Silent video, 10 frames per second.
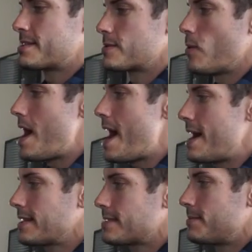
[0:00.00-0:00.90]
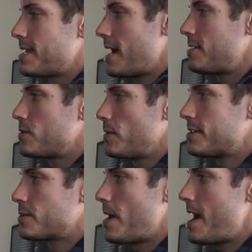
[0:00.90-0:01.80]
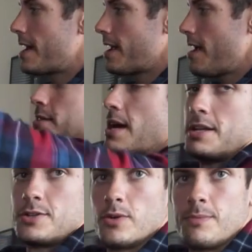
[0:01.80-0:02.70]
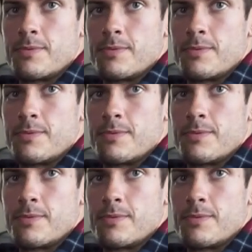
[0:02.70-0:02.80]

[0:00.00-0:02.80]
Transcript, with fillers: swag, some Don Joy swag. Don Joy